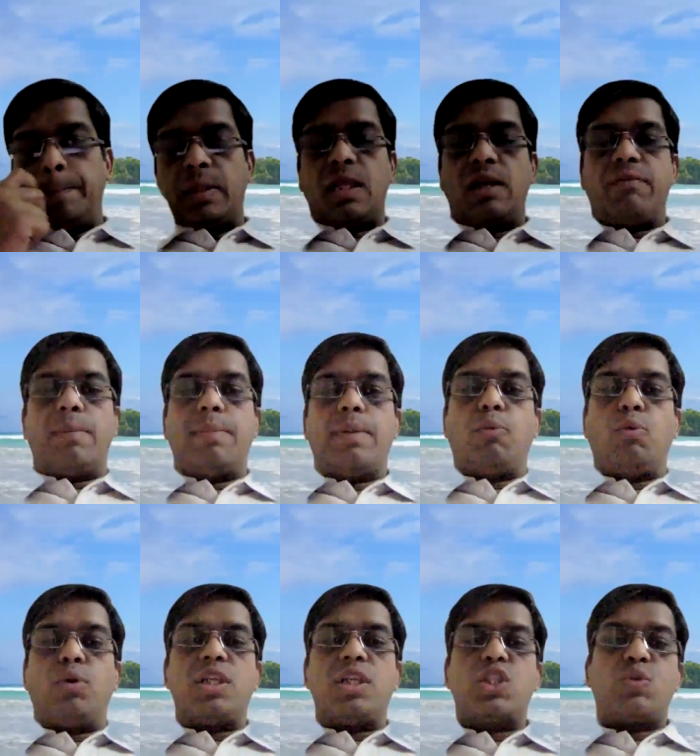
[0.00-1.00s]
There will be
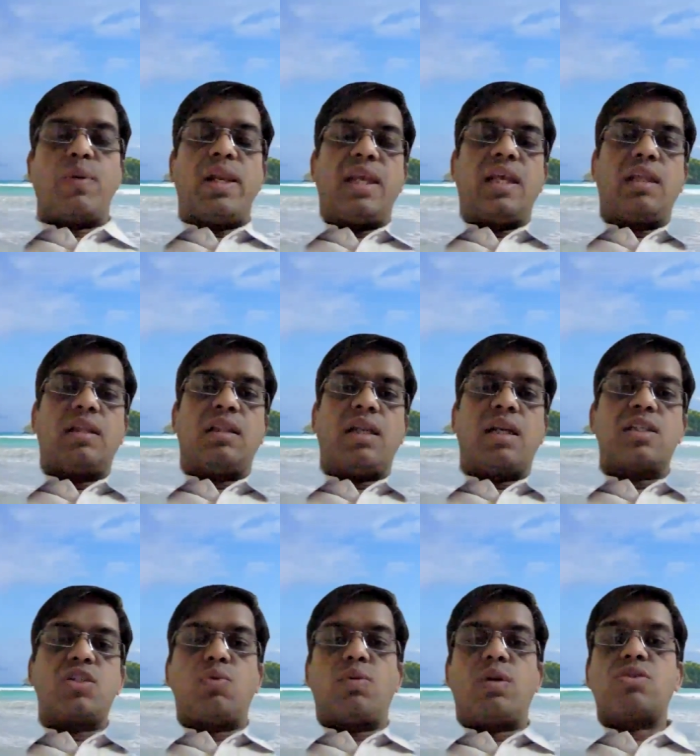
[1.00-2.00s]
bony swelling that
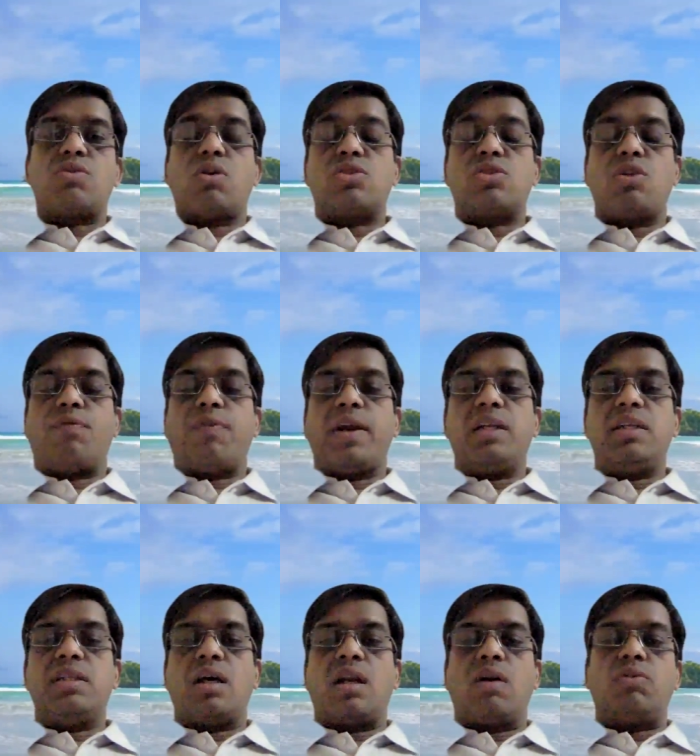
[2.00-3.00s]
is known as osteophyte
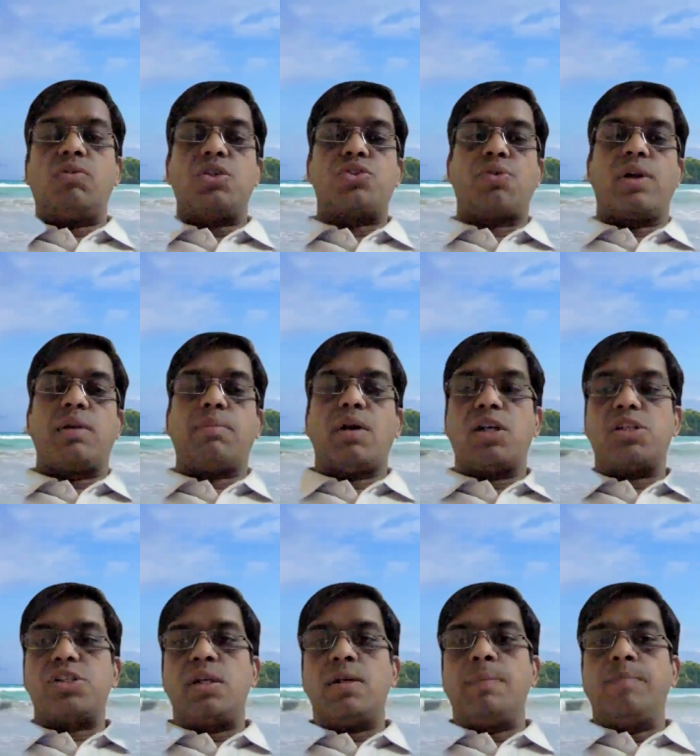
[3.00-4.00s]
around the joint
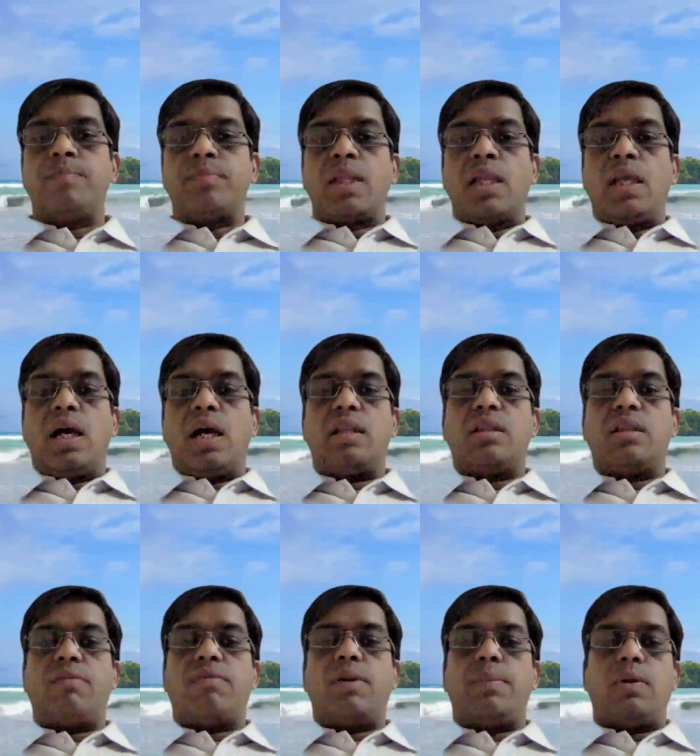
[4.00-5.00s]
margin, and
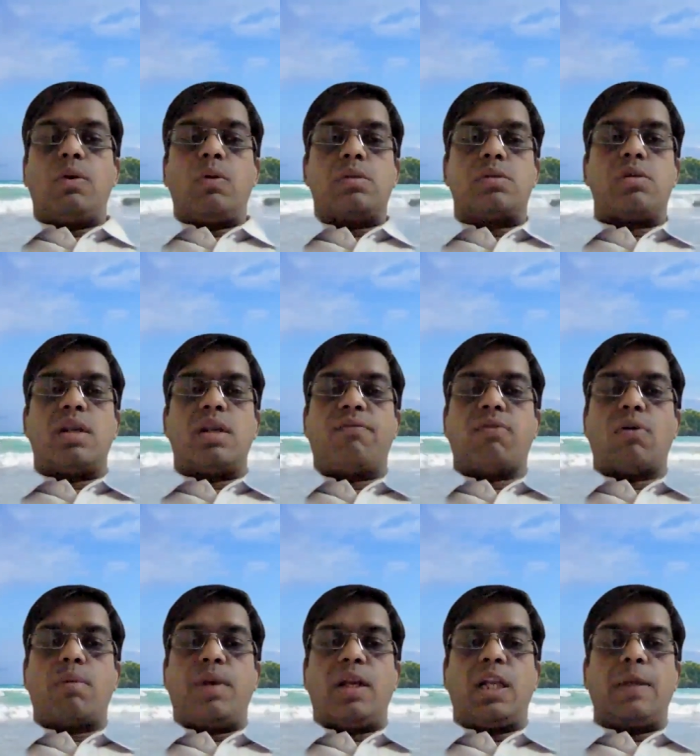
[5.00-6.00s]
there will be also
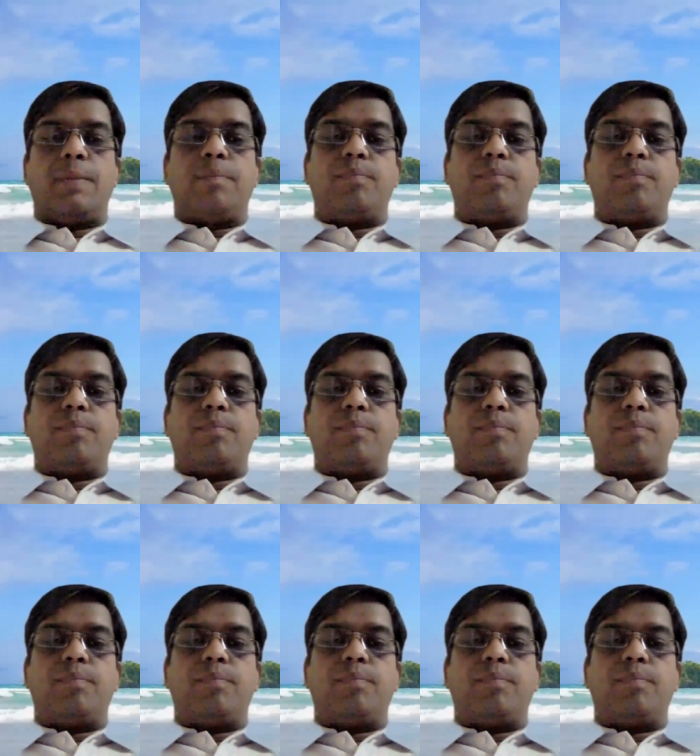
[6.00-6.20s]
deformity.